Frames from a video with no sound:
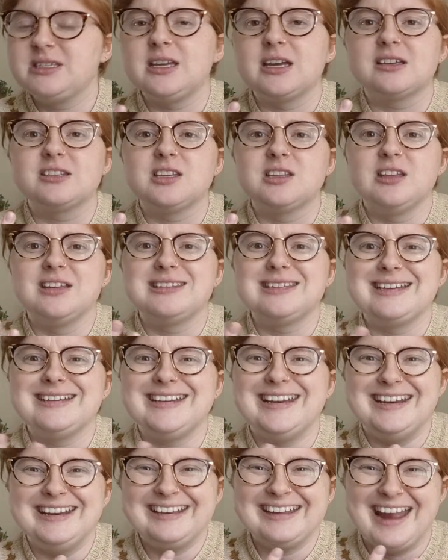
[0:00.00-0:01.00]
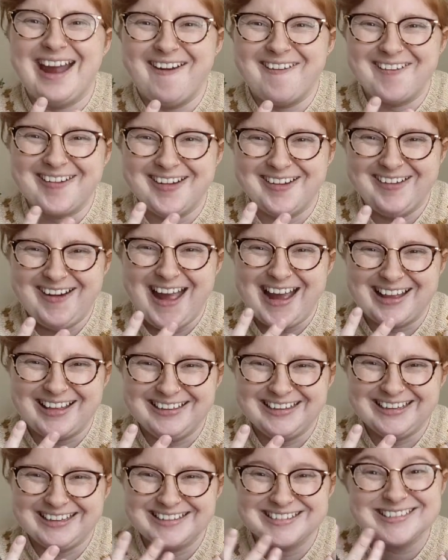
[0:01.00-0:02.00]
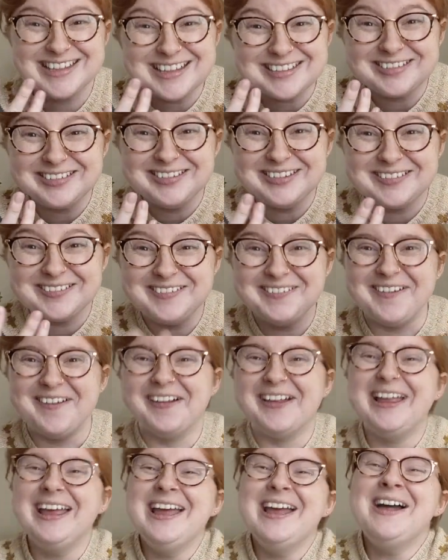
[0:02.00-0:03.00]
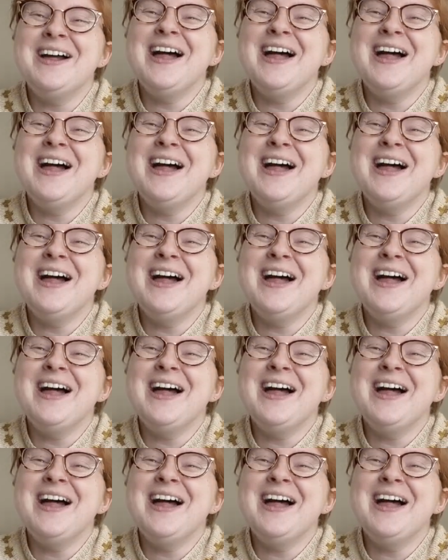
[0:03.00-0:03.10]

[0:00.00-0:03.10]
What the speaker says: 6 unless I didn't count correctly. So that's really cool.